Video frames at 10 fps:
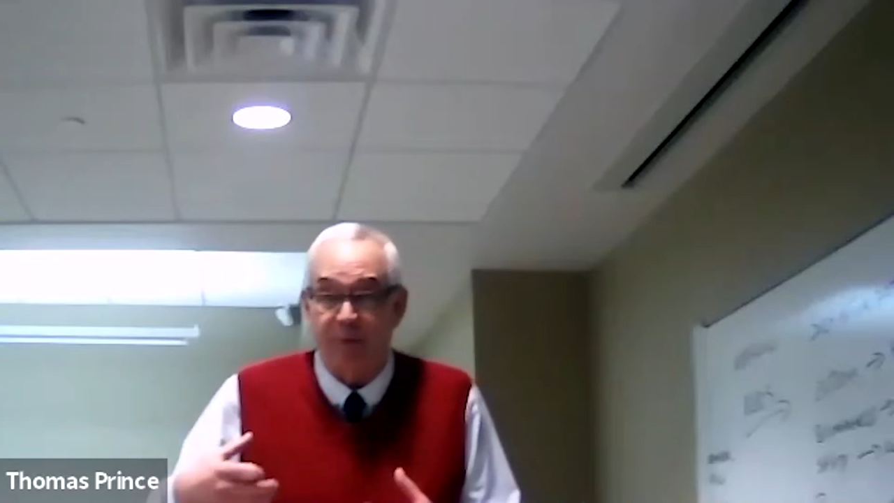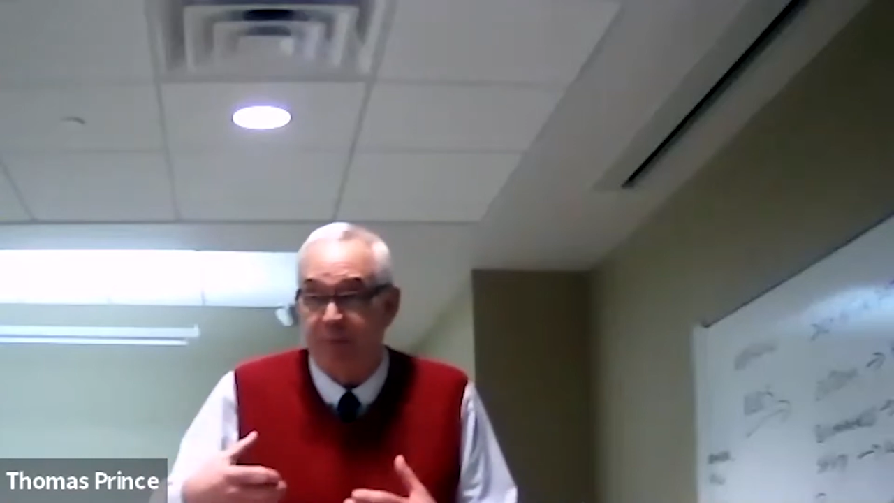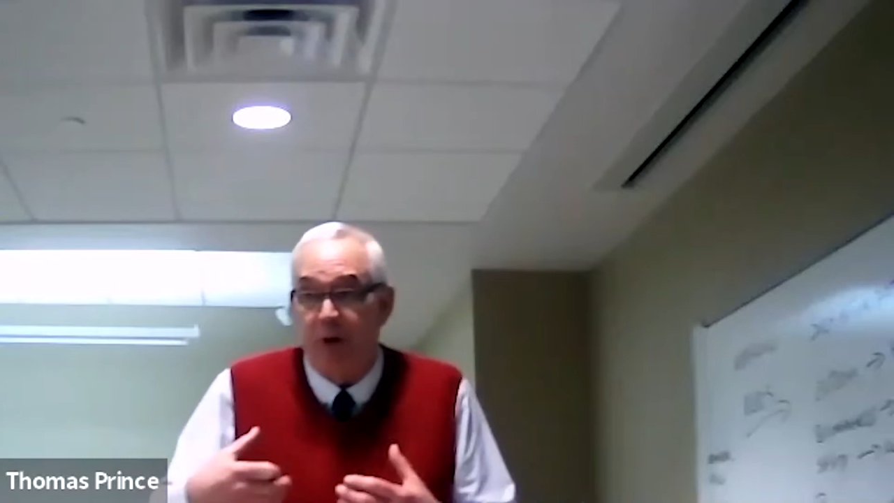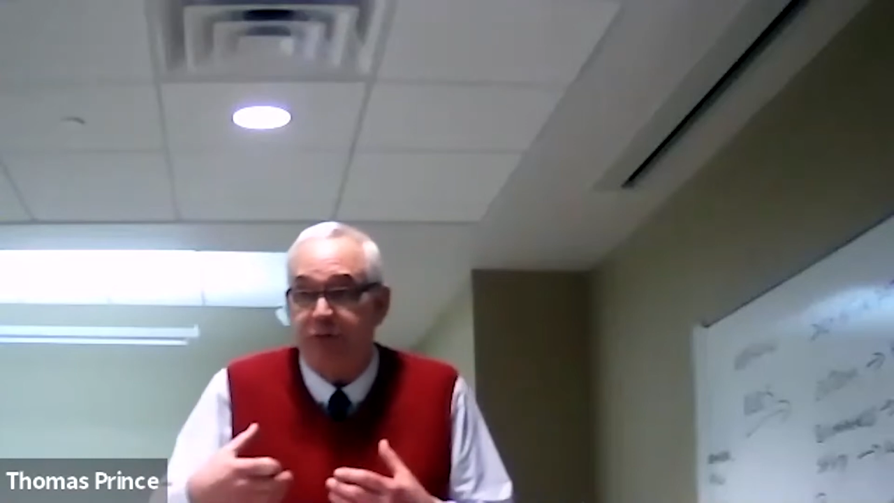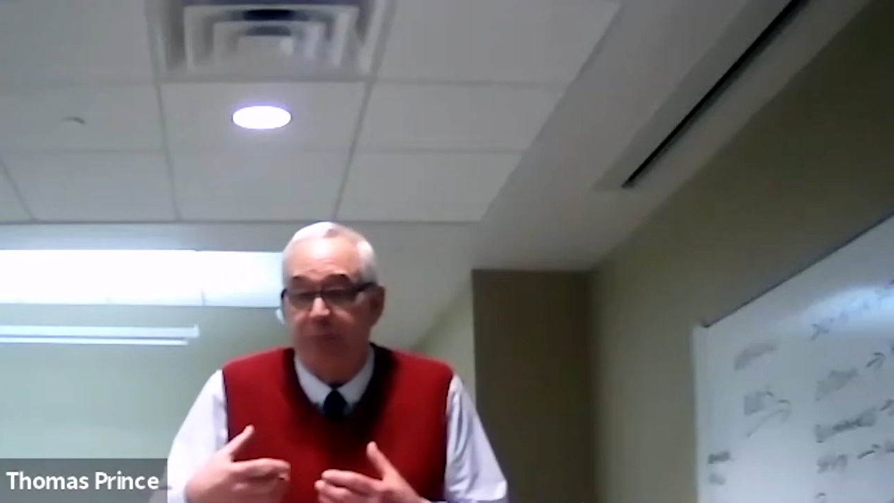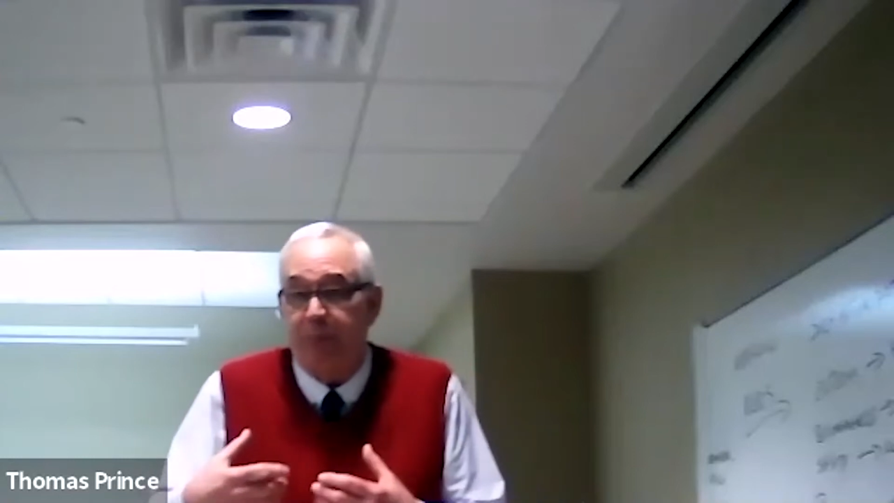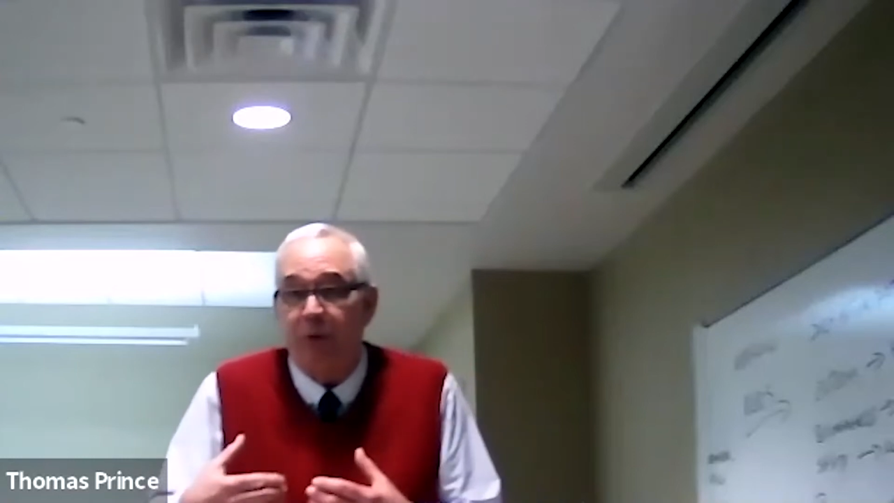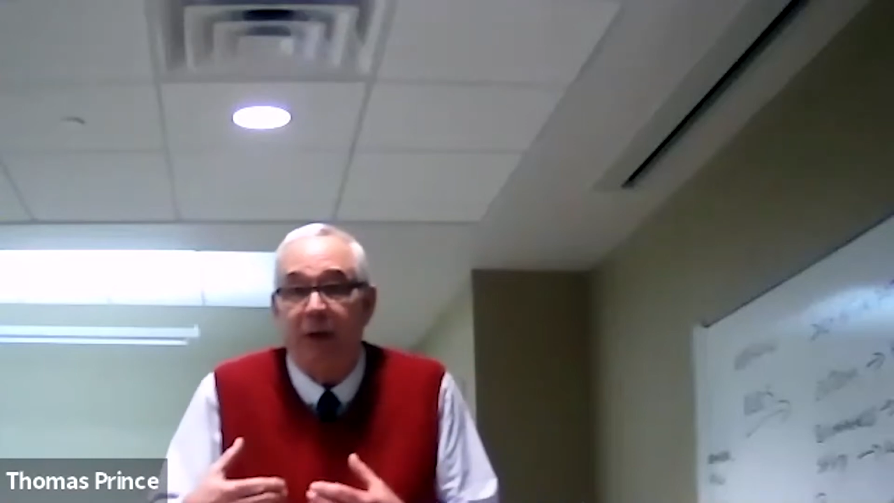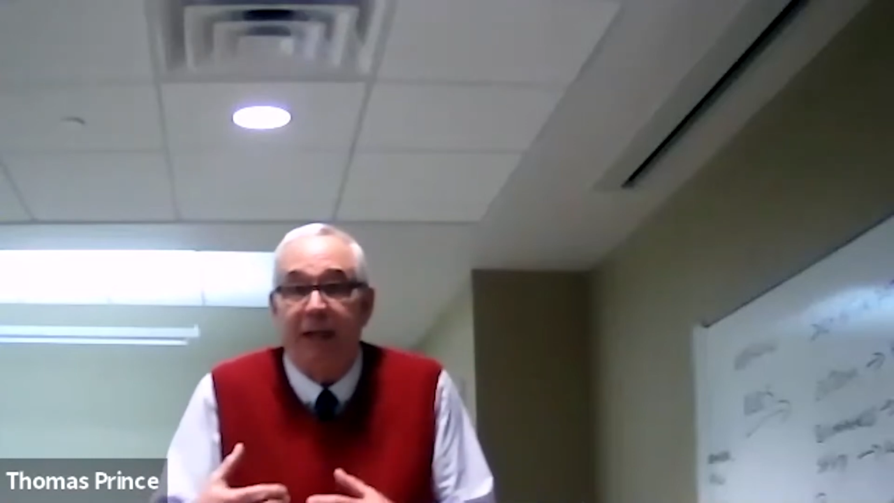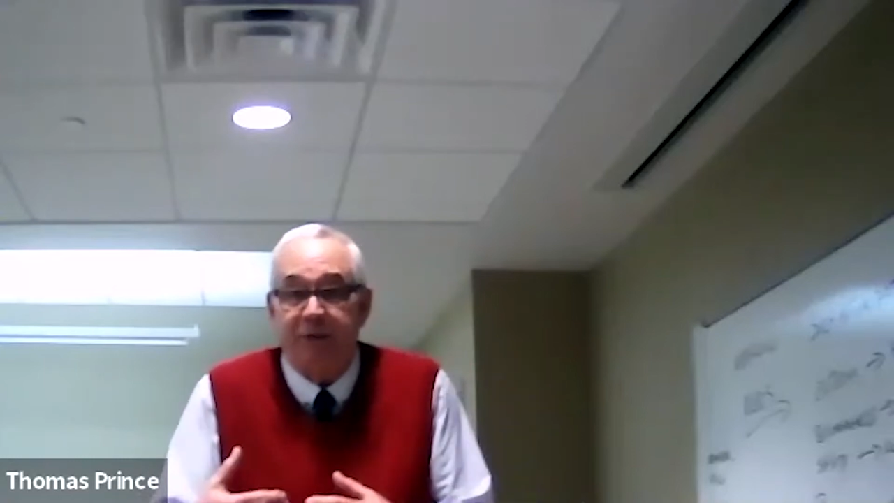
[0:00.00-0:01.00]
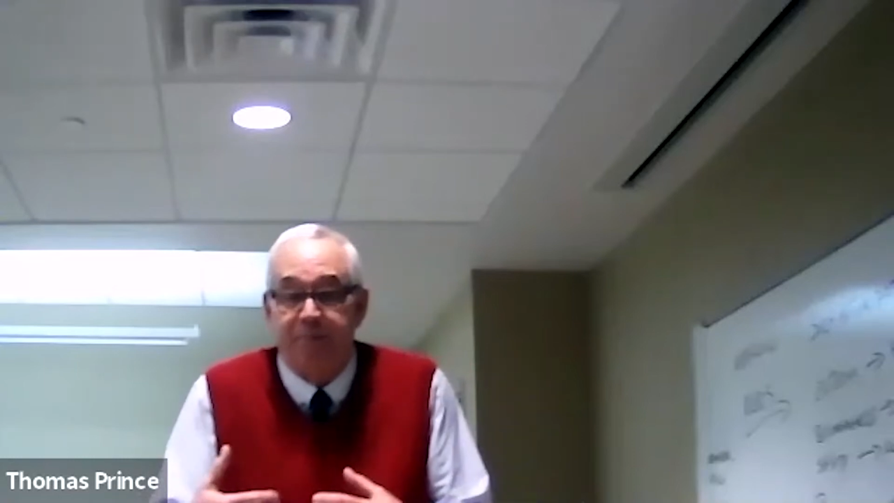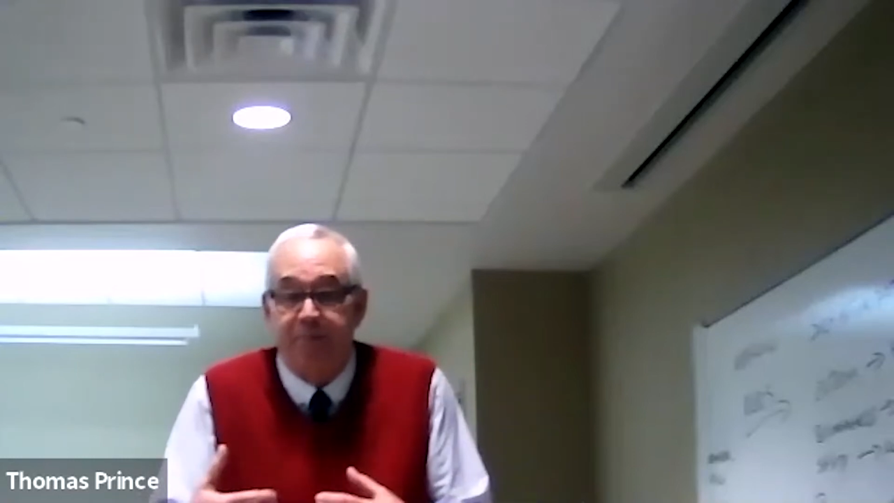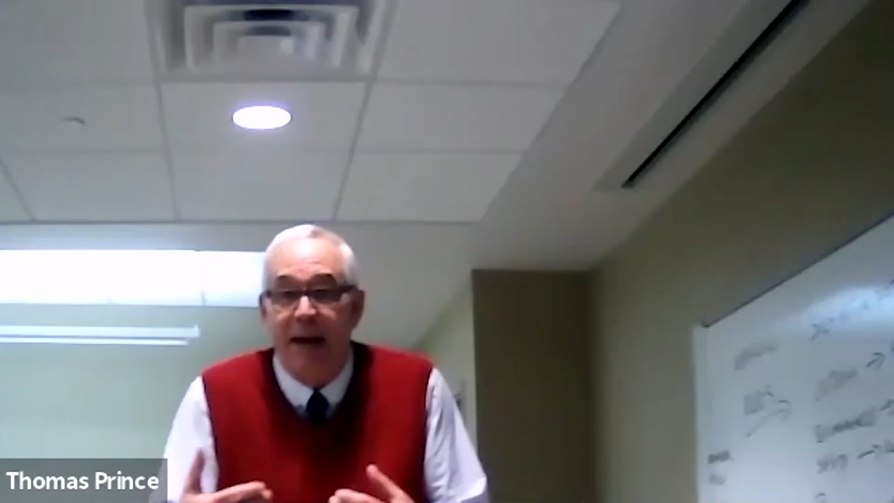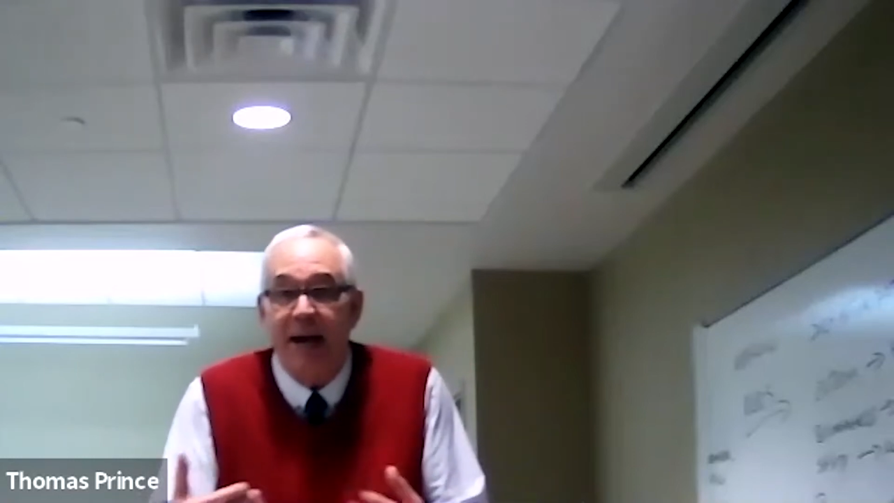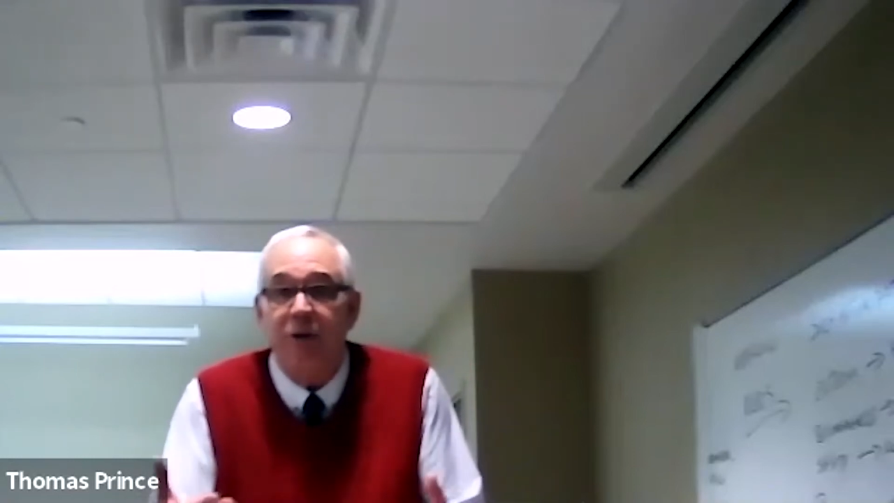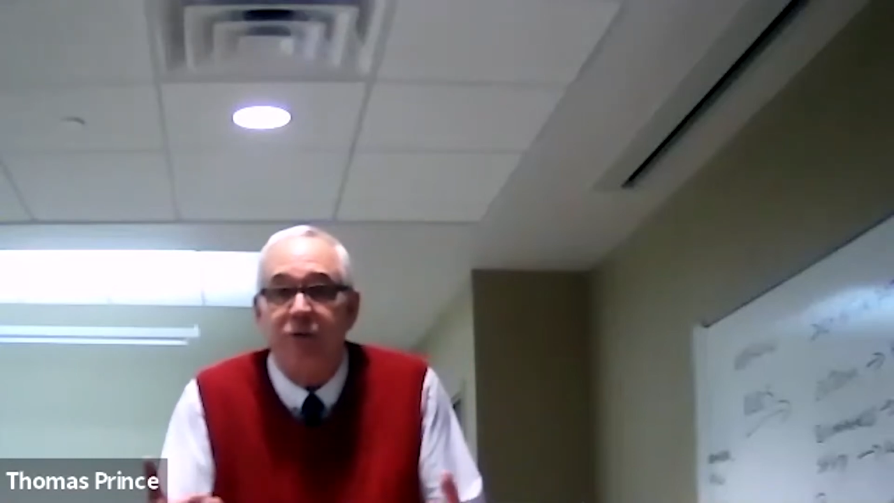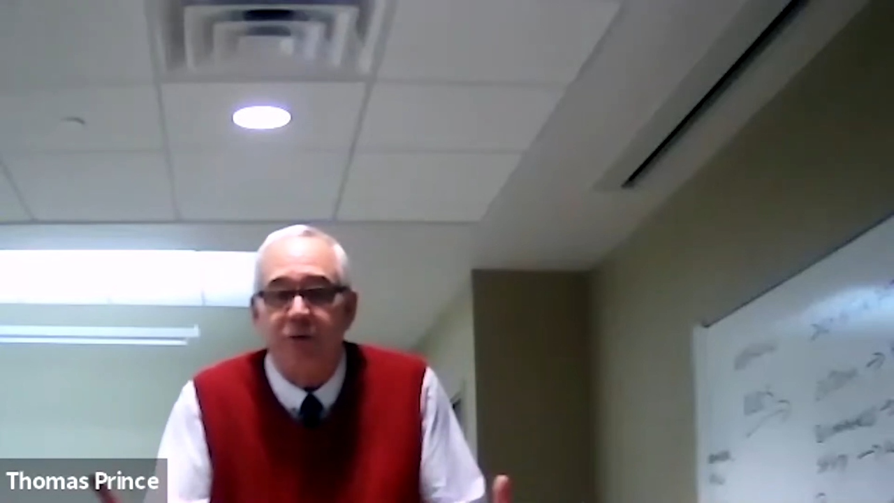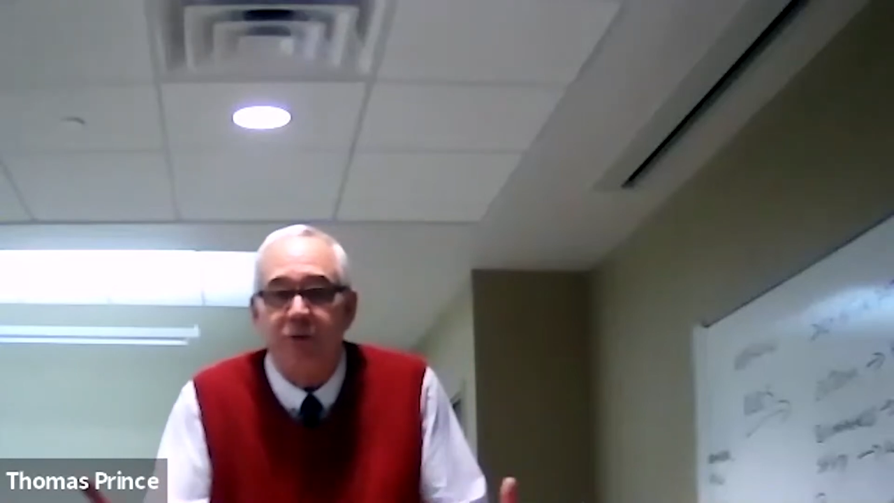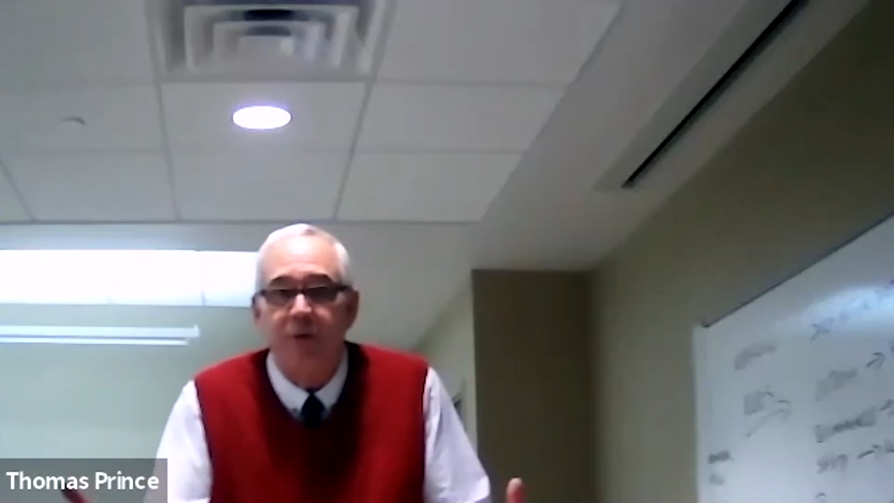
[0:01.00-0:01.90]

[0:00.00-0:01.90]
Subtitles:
as, most importantly, as managers